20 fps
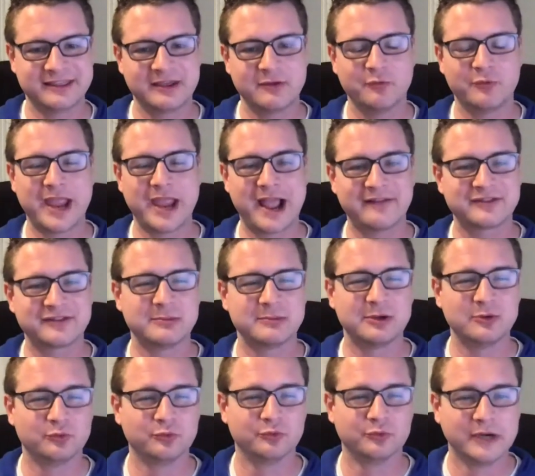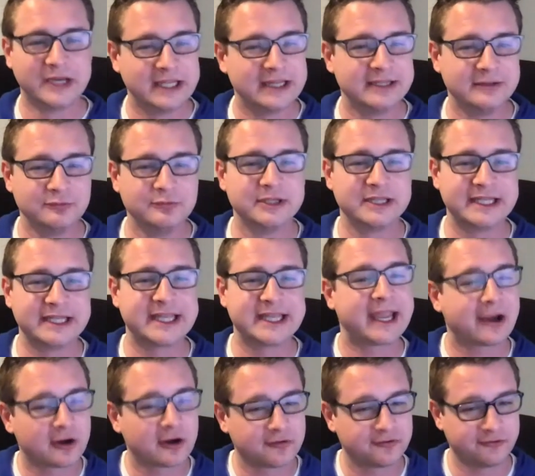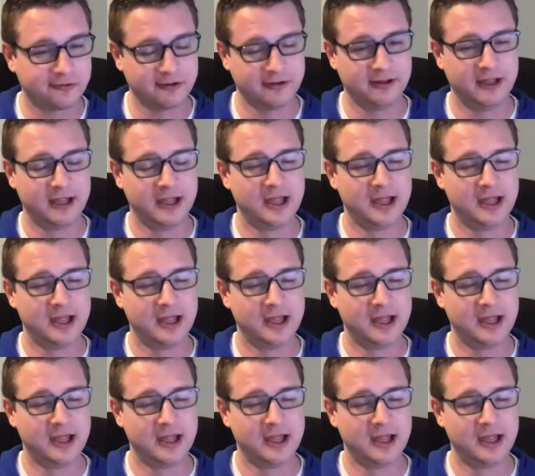we have to be really, really careful.